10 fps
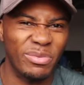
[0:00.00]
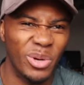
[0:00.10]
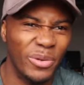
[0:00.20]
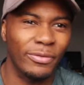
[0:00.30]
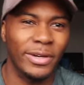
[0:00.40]

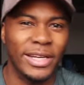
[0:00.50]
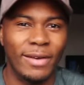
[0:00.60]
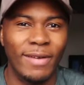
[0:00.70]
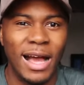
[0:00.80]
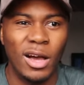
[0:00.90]
roughly
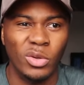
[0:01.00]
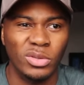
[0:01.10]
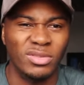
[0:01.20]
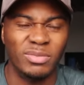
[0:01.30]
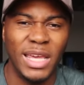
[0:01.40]

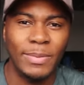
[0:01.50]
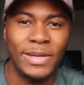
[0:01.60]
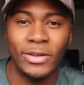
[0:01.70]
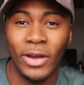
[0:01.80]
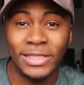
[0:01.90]
around
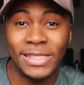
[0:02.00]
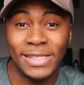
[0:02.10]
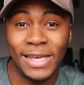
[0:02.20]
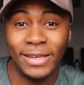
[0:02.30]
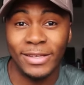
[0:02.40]
maybe 90
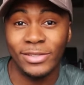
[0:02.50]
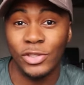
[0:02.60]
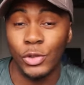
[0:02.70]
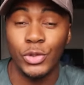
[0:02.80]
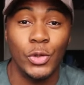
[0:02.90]
seconds
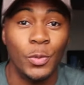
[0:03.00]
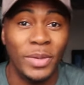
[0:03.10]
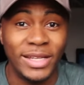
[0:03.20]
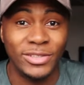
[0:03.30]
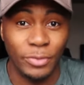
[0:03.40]
to 2
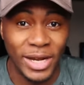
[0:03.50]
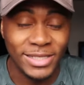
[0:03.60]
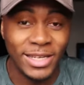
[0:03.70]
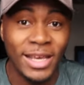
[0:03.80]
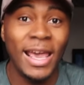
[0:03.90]
minutes
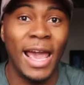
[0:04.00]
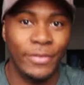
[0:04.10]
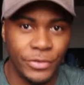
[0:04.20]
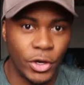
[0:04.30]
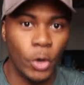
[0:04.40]
rest,
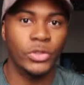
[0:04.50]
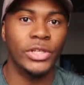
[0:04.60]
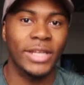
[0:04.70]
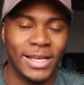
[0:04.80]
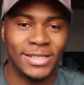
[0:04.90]
and then you go and
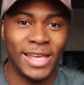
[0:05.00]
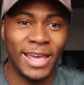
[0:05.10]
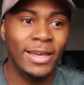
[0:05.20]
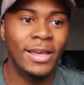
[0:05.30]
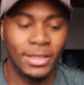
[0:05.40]
do your next
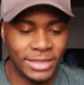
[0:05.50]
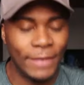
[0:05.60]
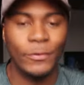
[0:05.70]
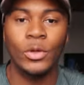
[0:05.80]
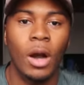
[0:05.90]
set.
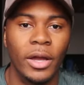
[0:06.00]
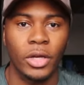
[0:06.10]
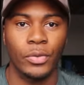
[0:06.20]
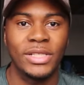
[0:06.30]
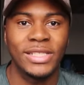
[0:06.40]
Say if you can't
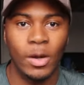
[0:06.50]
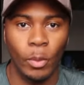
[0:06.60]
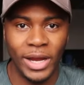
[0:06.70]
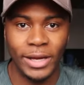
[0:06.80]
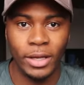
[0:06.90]
increase
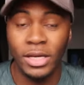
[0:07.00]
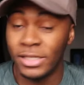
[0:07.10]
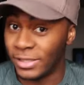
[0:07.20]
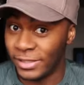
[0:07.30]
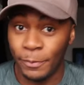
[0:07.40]
that weight,
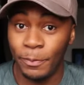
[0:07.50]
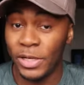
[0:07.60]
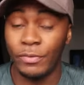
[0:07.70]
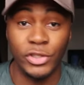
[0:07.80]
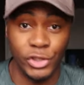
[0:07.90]

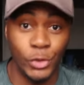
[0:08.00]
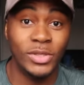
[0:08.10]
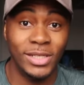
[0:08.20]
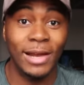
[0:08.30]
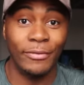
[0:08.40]
simply
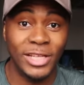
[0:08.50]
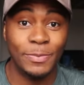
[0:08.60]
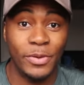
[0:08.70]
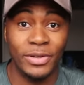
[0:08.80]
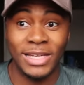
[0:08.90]
reducing that
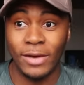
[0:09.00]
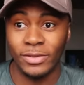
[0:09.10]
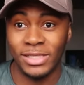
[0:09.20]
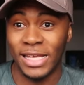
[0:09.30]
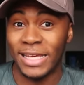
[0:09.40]
rest period down
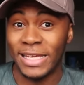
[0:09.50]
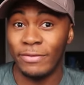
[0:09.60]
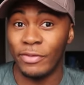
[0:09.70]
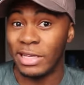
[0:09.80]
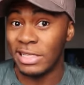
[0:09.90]
to say
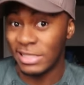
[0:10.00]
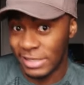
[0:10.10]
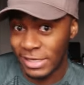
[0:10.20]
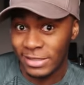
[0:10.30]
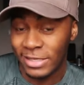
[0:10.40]
even
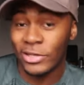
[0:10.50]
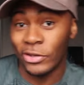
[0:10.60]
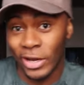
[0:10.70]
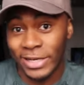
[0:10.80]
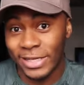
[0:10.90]
60 to
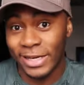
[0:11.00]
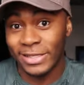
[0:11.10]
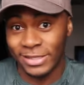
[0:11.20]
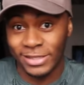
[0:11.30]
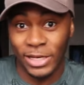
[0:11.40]
90
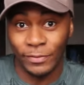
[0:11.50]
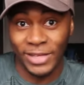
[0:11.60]
seconds instead of